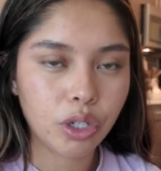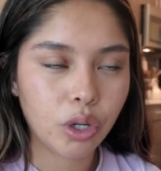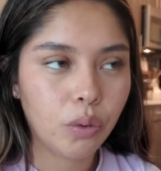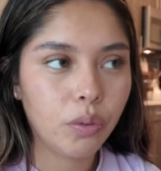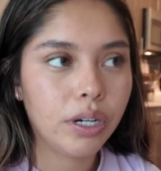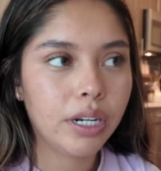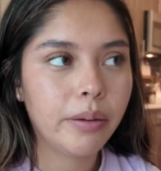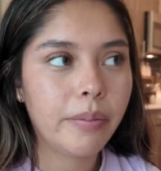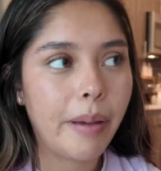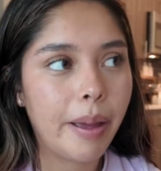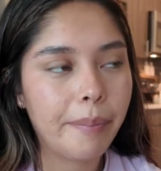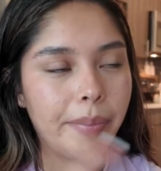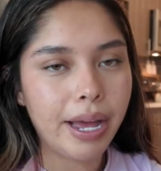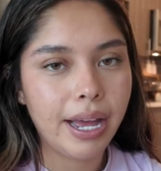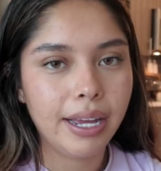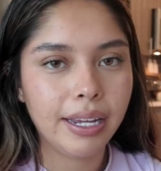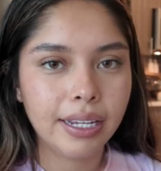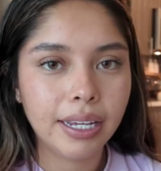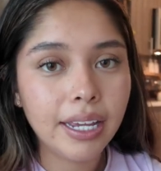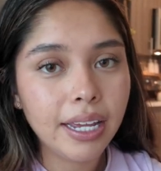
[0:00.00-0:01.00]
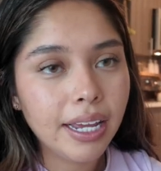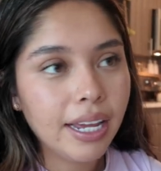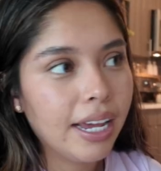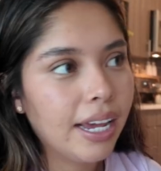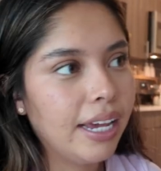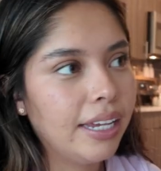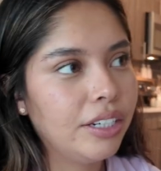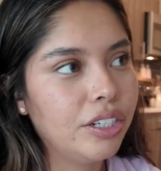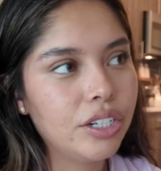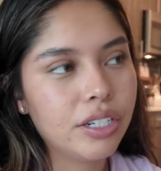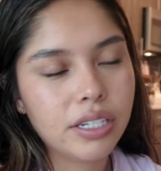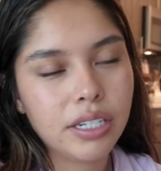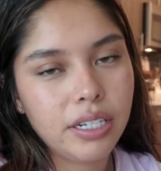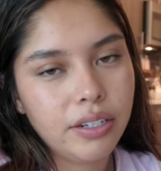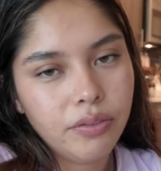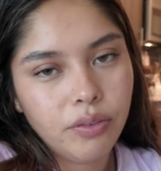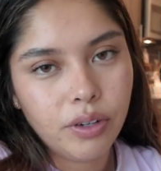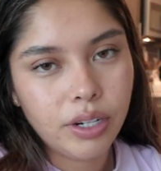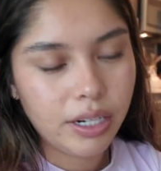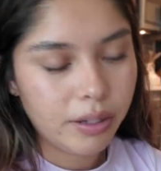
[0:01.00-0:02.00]
throw one in my bag and just
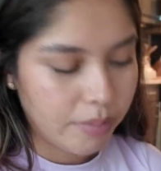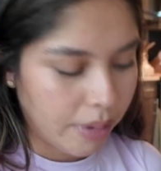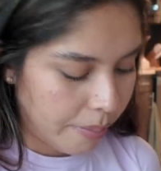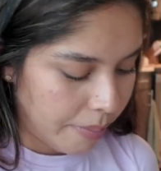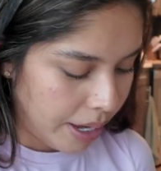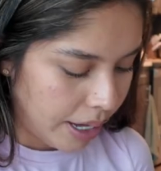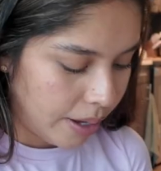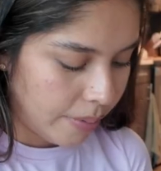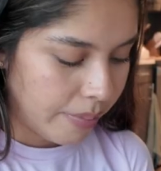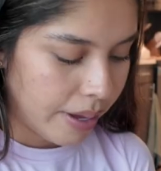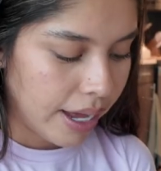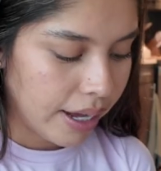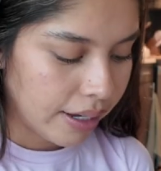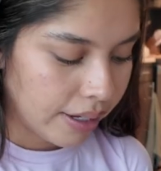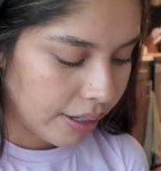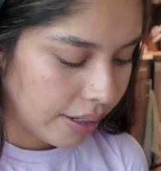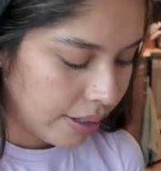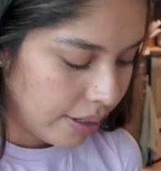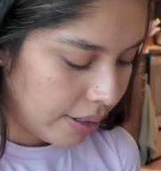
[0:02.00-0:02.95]
leave one in my makeup bag.